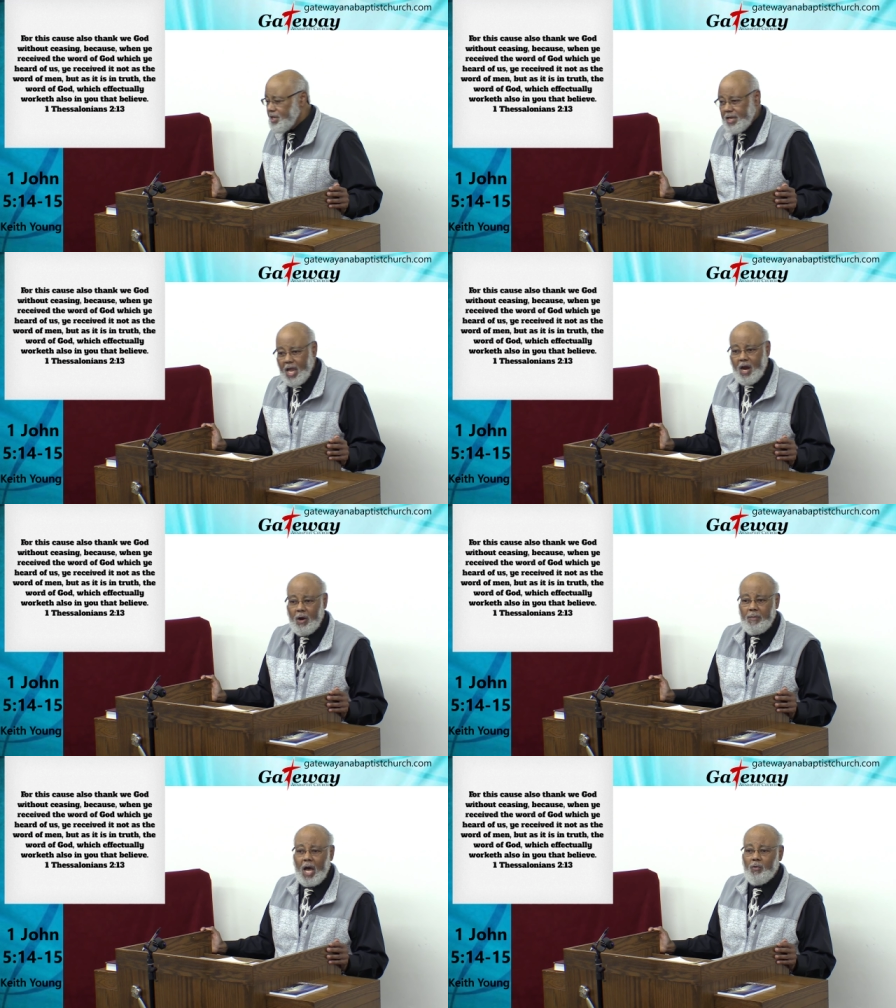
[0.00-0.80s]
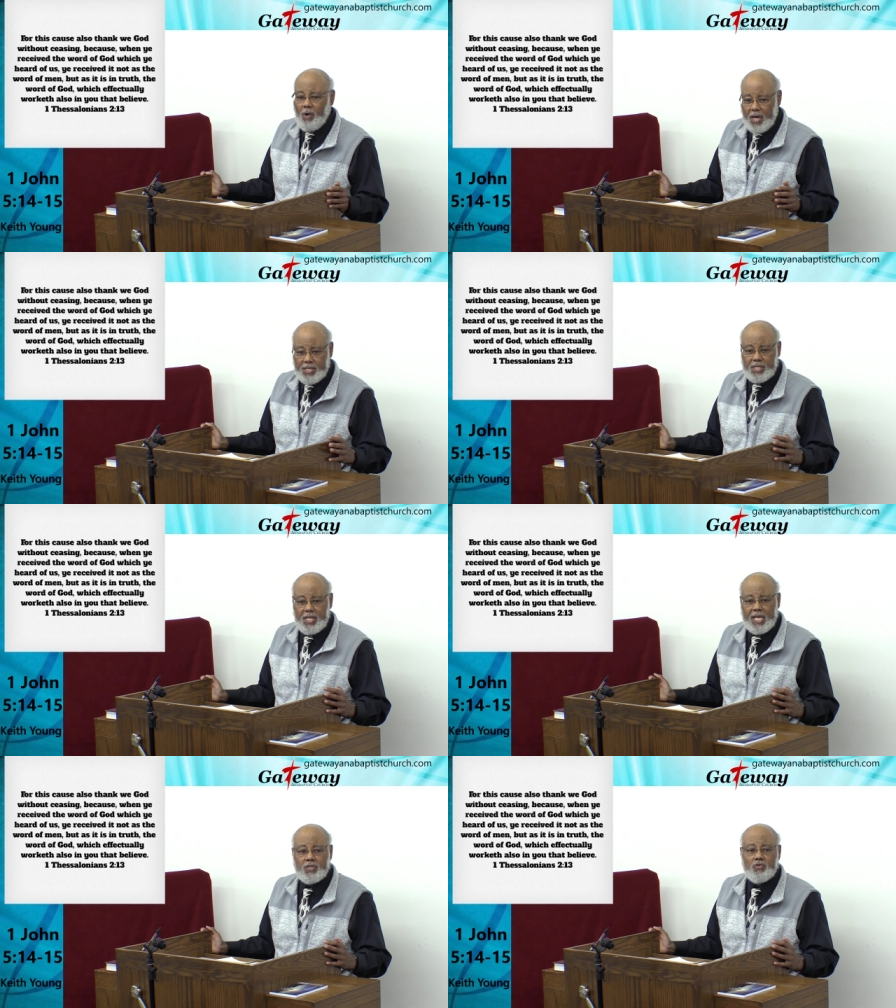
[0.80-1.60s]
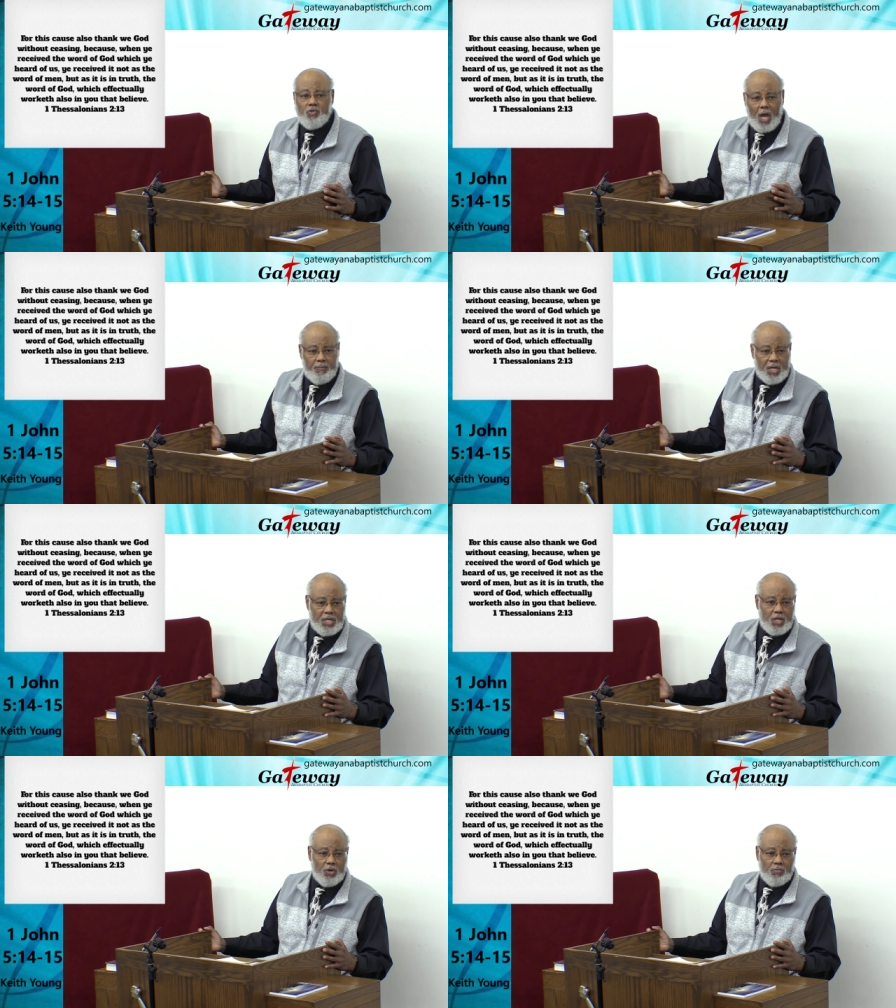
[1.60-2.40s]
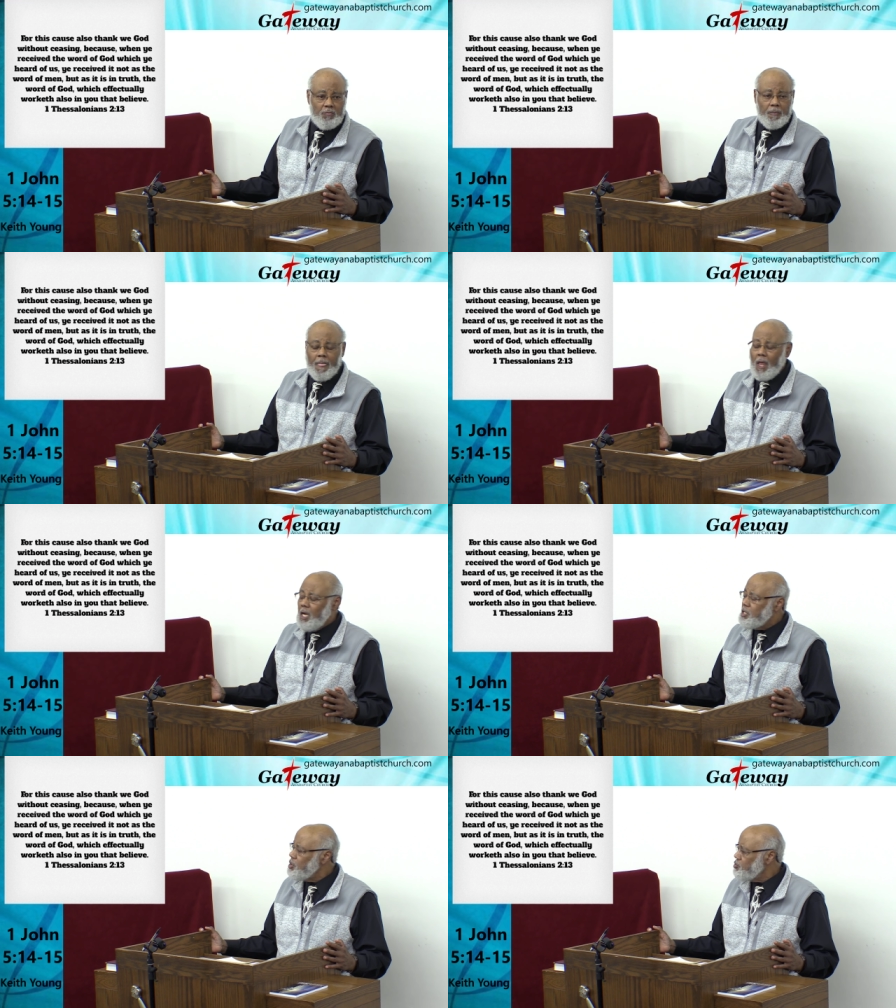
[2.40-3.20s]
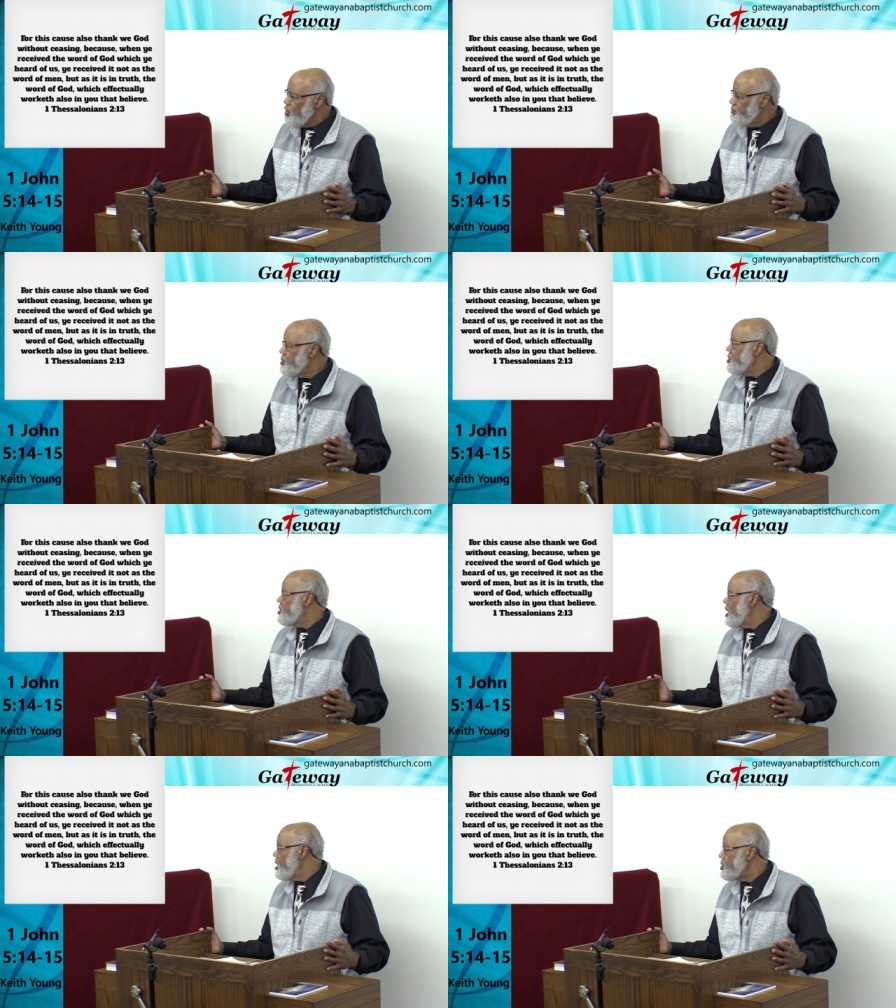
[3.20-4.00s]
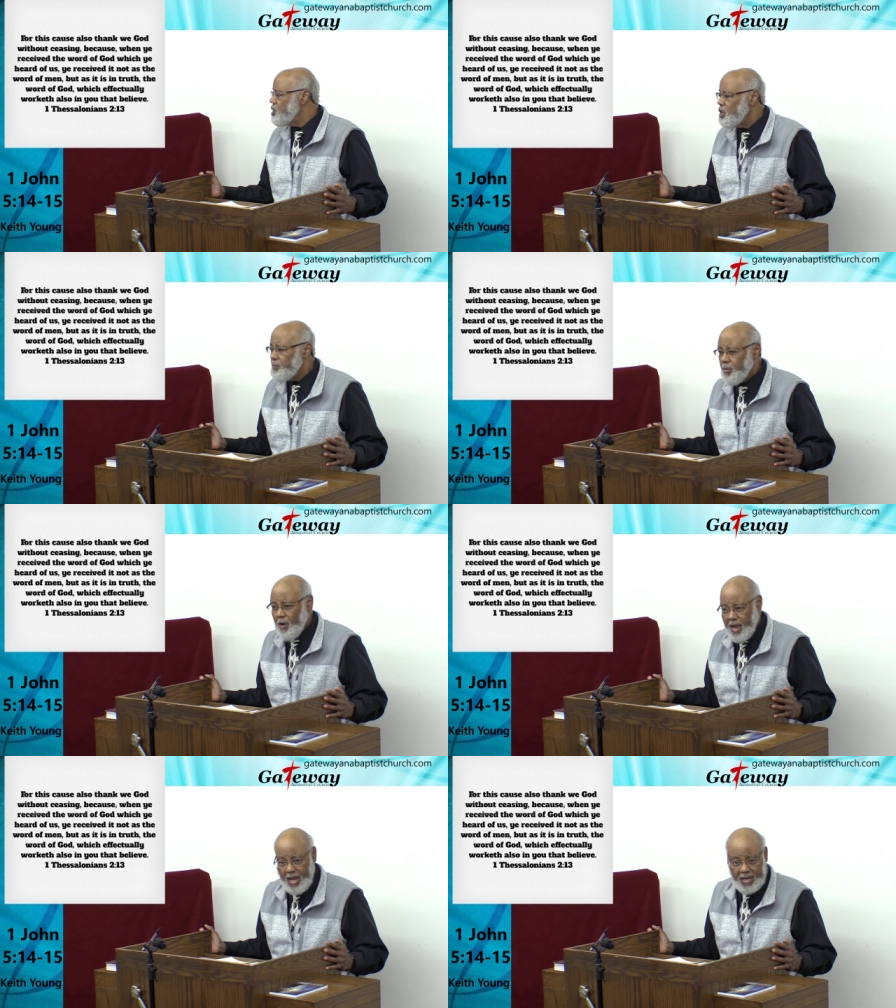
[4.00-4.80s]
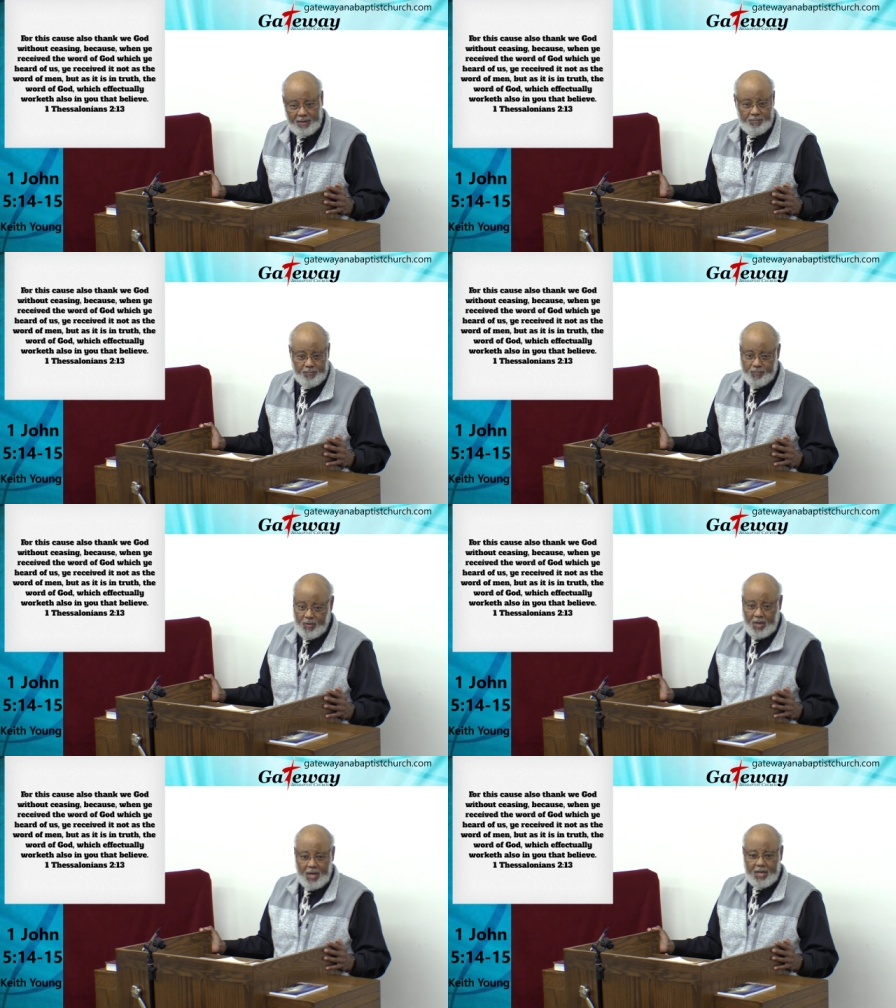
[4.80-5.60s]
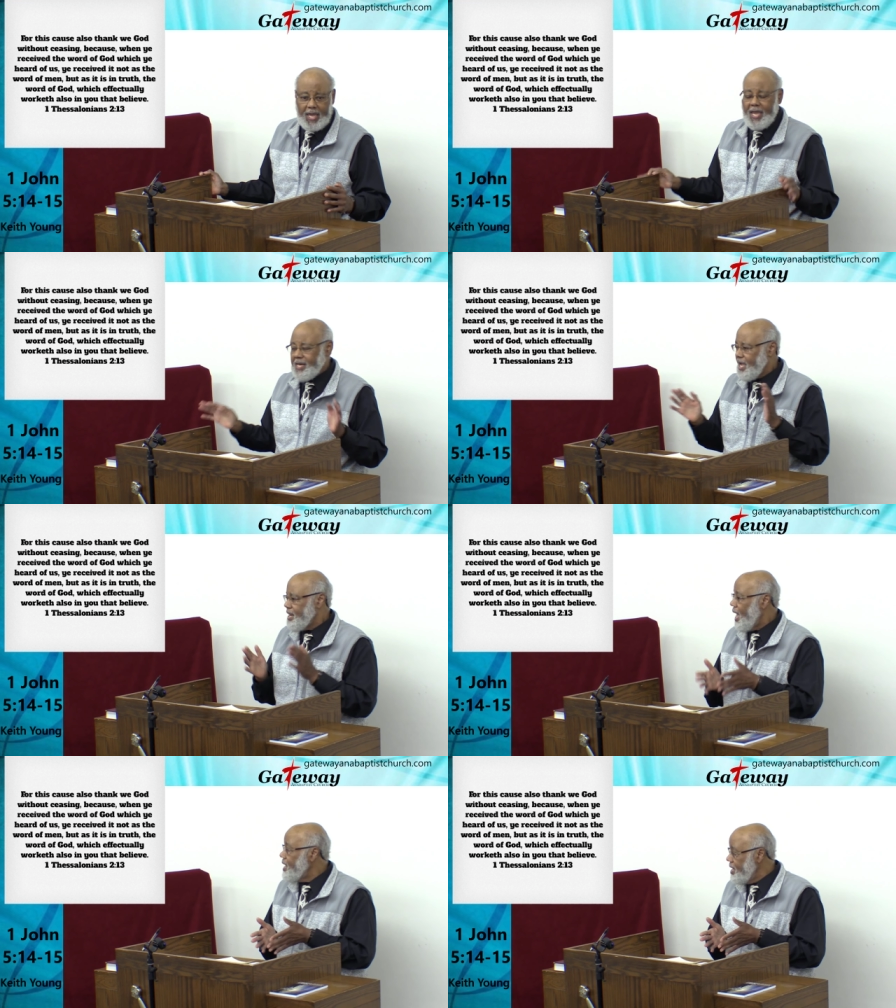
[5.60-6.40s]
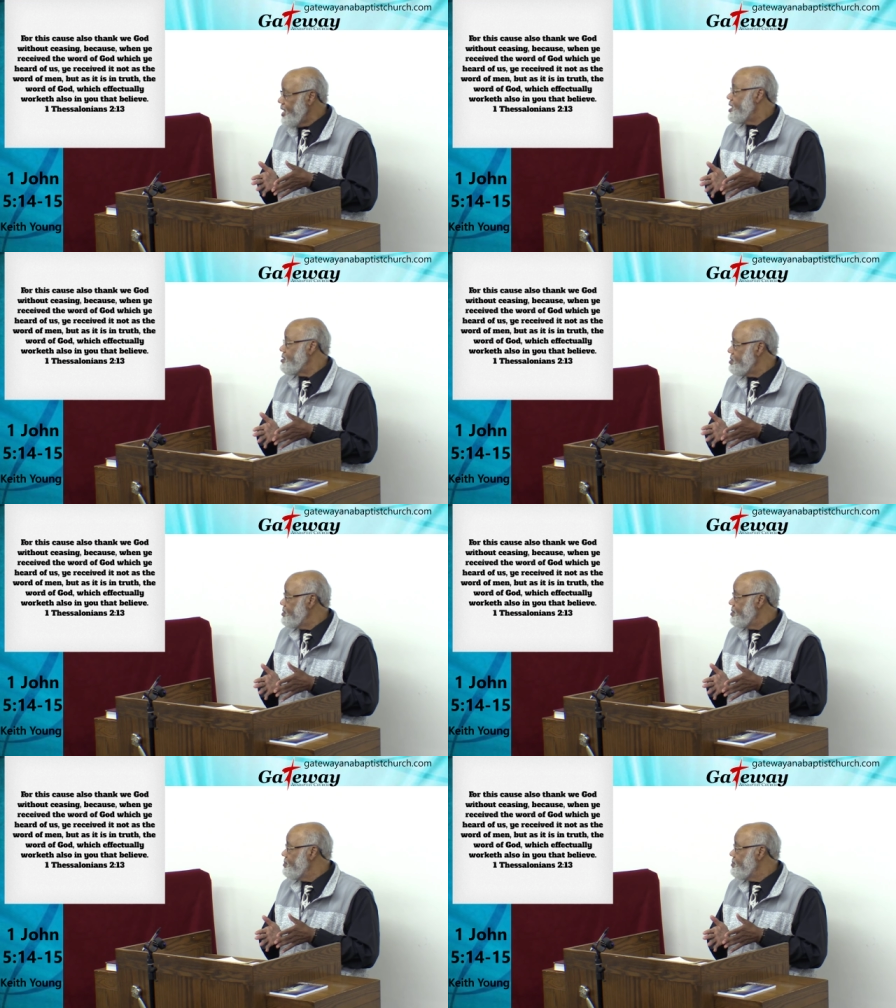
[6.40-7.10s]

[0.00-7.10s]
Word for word: of care about? What is it that's troubling you? The scripture says, pray. Again, now that is